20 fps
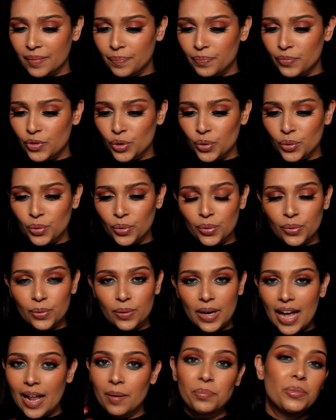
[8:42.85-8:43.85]
to
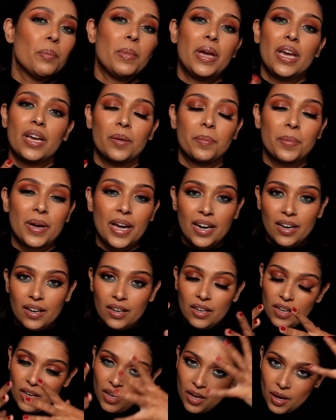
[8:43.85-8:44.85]
help the makeup kind of
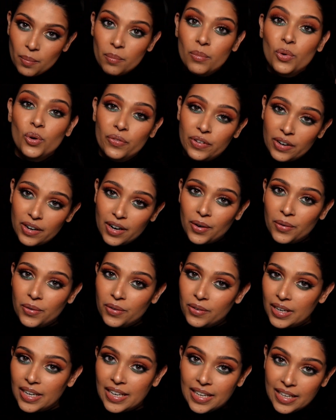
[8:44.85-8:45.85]
move around
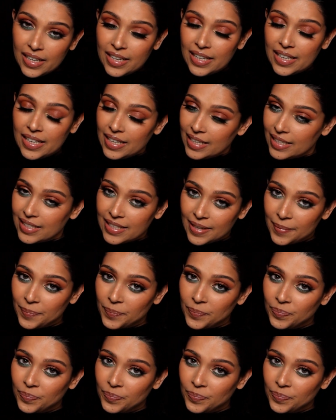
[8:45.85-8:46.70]
really easy.